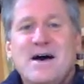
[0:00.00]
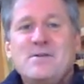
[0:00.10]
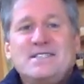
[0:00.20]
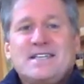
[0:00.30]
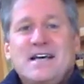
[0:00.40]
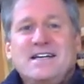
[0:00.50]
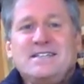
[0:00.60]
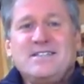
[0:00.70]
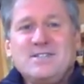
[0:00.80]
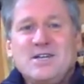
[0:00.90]
I'm
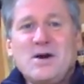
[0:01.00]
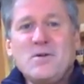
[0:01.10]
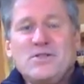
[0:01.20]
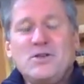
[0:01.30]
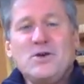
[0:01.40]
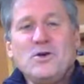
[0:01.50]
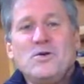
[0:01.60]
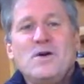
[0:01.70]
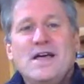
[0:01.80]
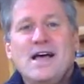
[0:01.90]
excited to share with
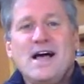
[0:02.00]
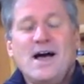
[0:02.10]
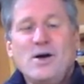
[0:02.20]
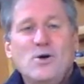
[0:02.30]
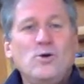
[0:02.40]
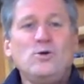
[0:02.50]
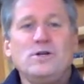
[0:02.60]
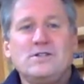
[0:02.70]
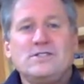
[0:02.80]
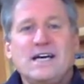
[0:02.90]
you a cool
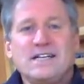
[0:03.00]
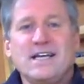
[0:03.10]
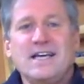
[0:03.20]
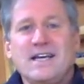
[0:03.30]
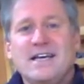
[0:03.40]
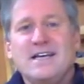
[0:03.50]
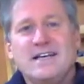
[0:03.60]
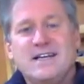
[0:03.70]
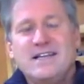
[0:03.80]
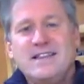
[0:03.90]
little technique
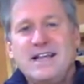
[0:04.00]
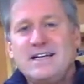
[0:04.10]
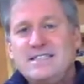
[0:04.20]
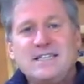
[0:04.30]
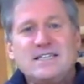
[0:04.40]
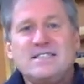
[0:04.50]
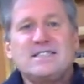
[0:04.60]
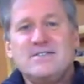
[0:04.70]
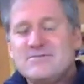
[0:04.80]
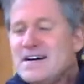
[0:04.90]
that I
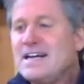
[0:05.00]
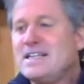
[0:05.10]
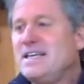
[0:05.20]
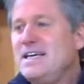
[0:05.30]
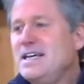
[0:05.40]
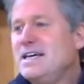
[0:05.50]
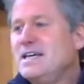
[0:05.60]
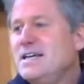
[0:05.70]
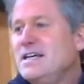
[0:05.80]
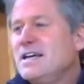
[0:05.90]
just finally
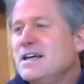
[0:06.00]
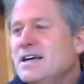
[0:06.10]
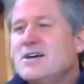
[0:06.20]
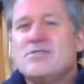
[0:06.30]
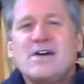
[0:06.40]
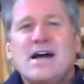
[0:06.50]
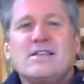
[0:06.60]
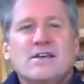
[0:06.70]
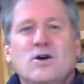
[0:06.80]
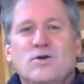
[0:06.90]

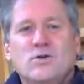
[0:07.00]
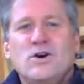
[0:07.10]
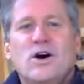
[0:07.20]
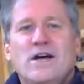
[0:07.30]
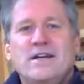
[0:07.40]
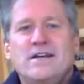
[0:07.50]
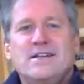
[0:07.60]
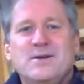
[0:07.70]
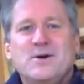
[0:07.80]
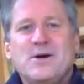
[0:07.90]
cracked the code on.
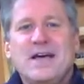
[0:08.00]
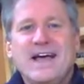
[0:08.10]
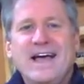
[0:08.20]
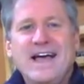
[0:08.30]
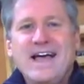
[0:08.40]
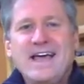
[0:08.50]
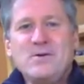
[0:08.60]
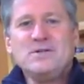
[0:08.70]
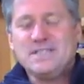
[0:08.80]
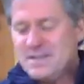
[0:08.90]
Okay? It
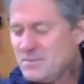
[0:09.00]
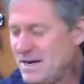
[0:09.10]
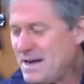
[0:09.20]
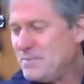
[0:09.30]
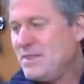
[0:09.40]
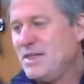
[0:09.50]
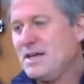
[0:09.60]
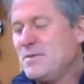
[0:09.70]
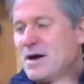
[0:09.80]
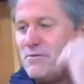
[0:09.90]
was something I'd been
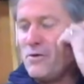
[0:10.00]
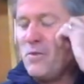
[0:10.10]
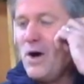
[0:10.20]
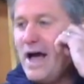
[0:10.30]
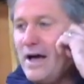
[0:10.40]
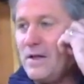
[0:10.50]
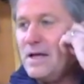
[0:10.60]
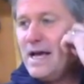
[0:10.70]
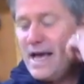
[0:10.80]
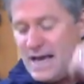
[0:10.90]
thinking about for a while,
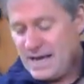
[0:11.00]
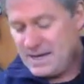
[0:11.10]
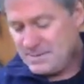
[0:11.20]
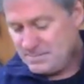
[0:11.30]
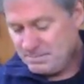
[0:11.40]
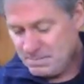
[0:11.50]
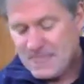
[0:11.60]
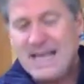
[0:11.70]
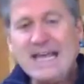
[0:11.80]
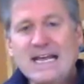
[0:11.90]
and
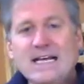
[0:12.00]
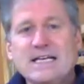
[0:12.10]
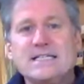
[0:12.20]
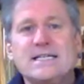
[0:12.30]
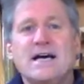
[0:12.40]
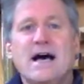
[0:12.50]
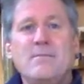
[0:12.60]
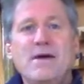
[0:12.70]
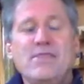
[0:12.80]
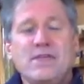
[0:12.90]
it is
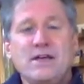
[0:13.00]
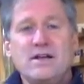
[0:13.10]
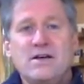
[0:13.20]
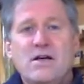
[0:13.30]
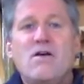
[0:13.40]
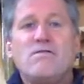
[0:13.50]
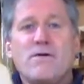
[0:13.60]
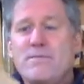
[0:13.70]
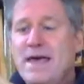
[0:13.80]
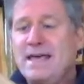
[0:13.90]
a method
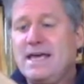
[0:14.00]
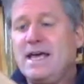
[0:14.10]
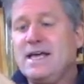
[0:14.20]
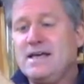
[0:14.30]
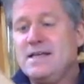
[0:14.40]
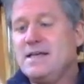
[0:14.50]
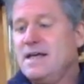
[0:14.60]
for making